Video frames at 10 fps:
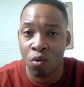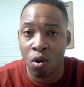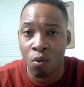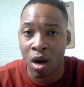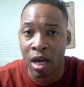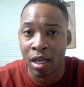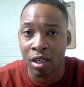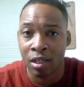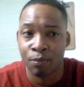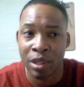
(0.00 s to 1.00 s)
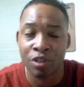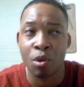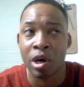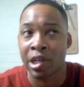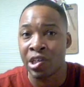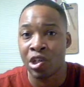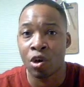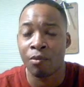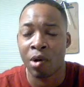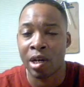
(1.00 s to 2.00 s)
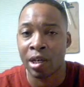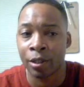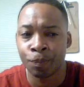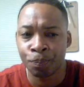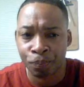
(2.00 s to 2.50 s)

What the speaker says: worldwide. Biggest market in Europe right now.